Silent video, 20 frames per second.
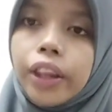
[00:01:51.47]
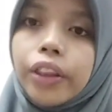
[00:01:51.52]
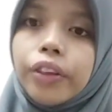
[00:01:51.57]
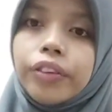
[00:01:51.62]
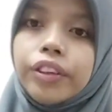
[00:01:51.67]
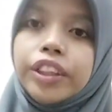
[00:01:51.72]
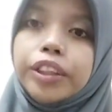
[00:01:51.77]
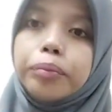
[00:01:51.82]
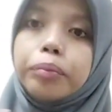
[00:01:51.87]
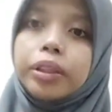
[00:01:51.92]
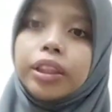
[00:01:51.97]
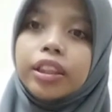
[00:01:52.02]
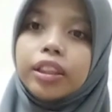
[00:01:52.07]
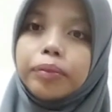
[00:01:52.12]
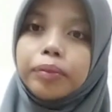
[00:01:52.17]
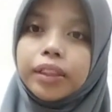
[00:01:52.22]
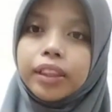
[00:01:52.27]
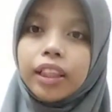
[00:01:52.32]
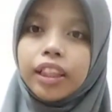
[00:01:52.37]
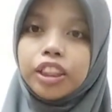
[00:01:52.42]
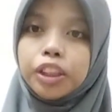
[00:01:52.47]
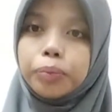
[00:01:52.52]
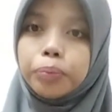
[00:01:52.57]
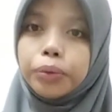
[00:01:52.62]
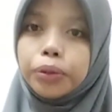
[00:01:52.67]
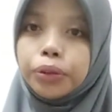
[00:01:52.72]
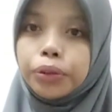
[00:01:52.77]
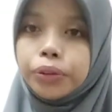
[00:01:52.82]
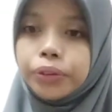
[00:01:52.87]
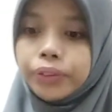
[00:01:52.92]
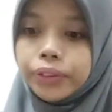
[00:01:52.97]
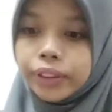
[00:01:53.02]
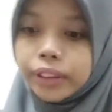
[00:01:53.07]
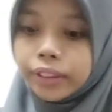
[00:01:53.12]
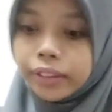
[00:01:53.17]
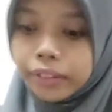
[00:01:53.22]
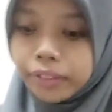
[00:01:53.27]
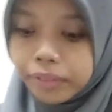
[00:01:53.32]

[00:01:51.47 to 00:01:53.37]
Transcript: 3 medium-sized bowls,